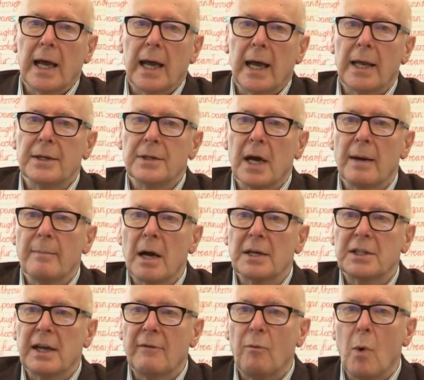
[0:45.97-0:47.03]
And I
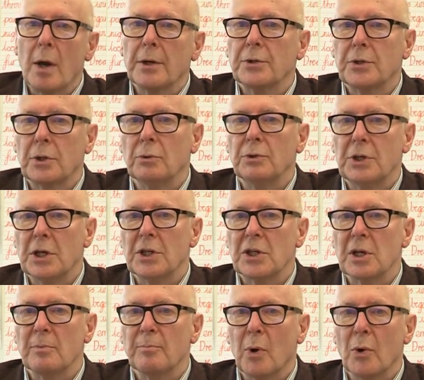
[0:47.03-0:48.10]
might have one or two
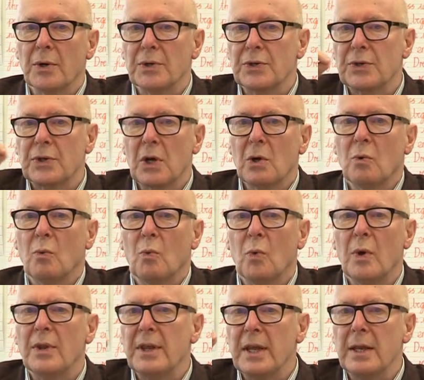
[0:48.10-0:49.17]
teaching points
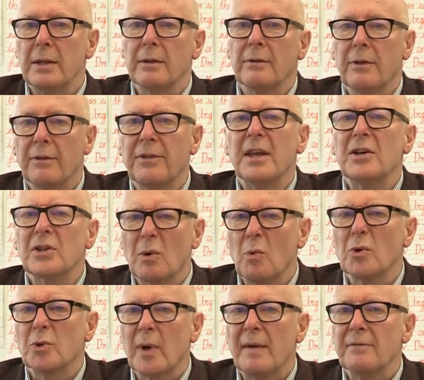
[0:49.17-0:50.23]
within things I
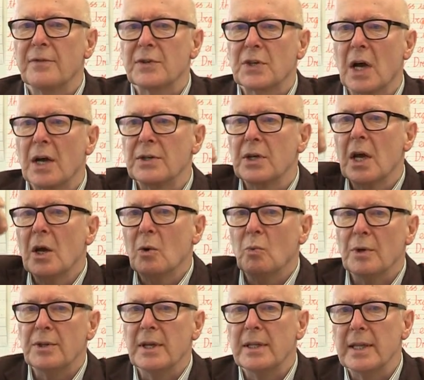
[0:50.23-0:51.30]
want to emphasize
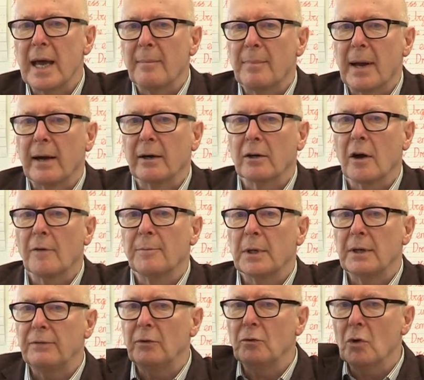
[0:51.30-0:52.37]
within that paragraph.
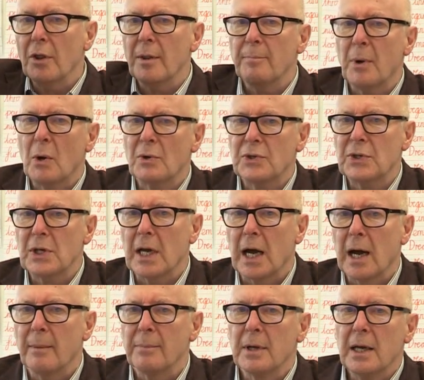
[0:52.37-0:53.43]
But if you've got the boxing
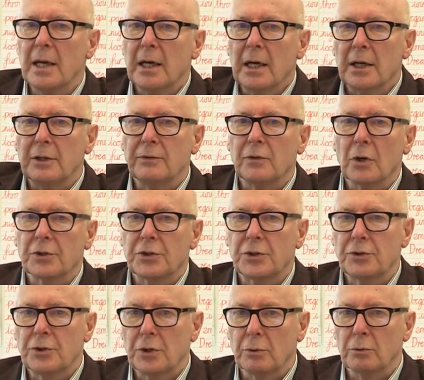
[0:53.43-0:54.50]
up and you've got
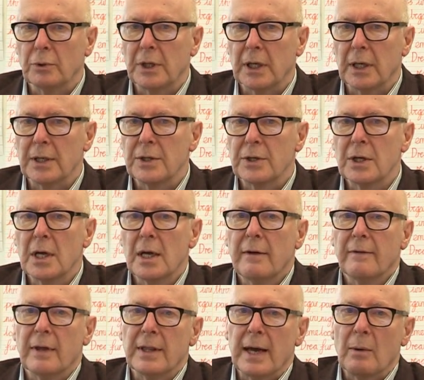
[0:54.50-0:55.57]
your toolkit,
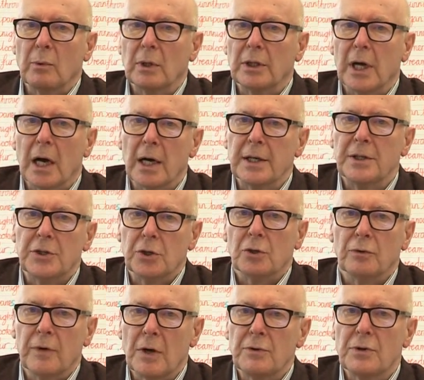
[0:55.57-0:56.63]
then that will guide
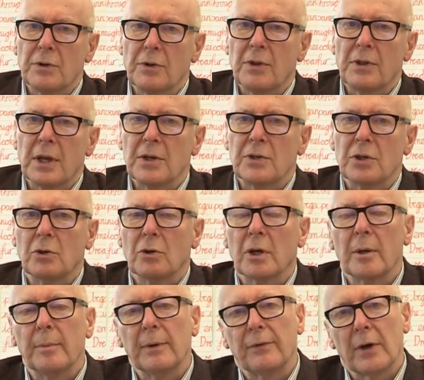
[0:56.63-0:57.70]
you. Those are the things that you're
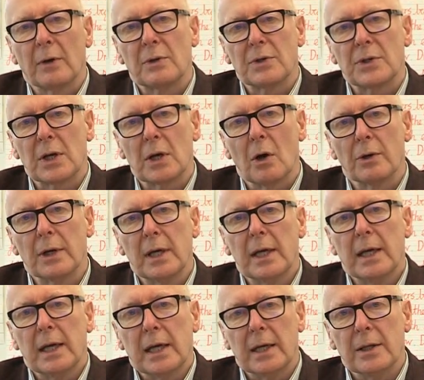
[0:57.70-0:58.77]
going to be focusing on
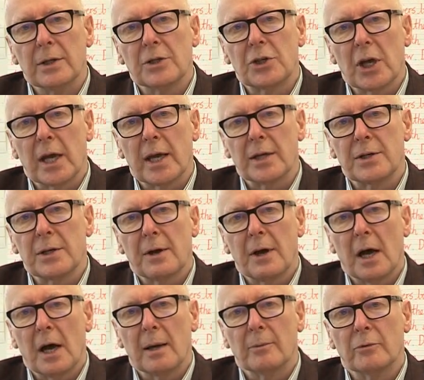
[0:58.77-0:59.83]
in the shared
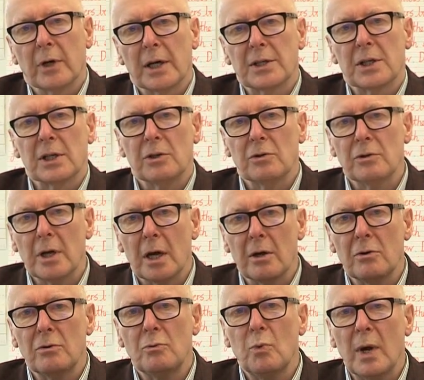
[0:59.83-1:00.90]
writing. You
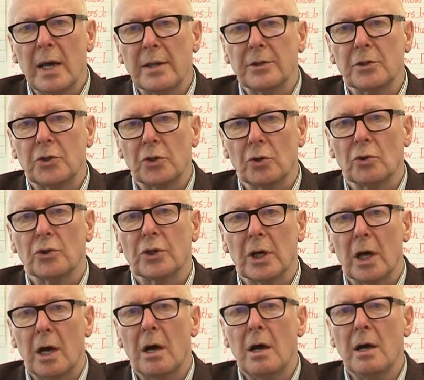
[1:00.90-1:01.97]
know where the children
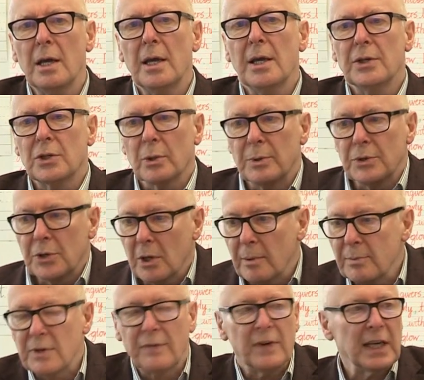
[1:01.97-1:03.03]
are, so in
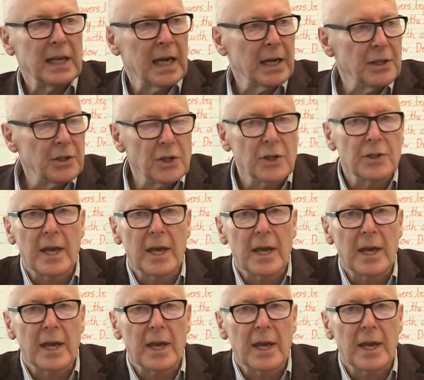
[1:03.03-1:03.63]
terms of engaging